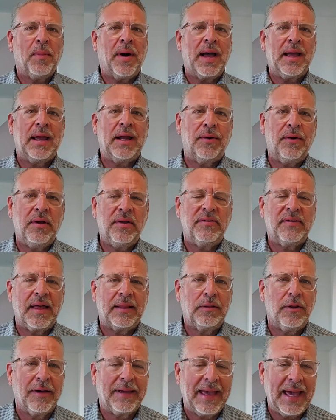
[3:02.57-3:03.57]
my areas I
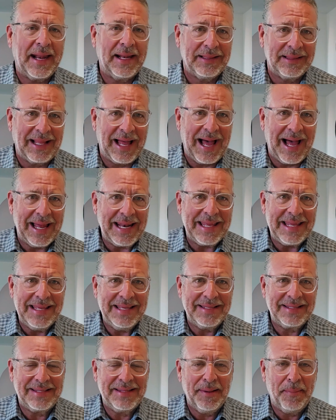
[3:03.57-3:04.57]
look at a lot
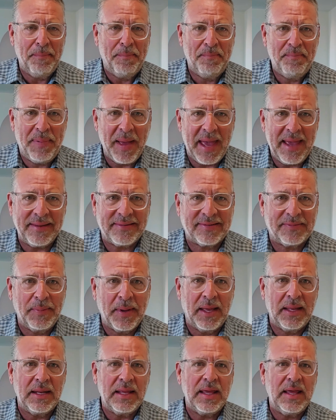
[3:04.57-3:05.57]
is the
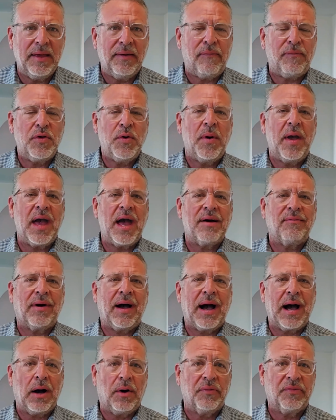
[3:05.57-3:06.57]
basement. If you have a
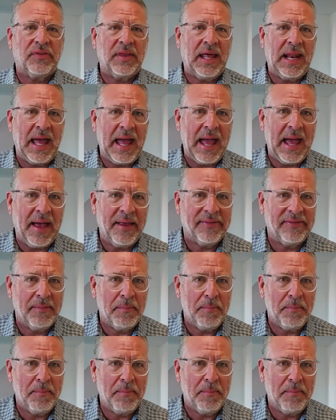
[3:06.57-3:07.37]
house that has a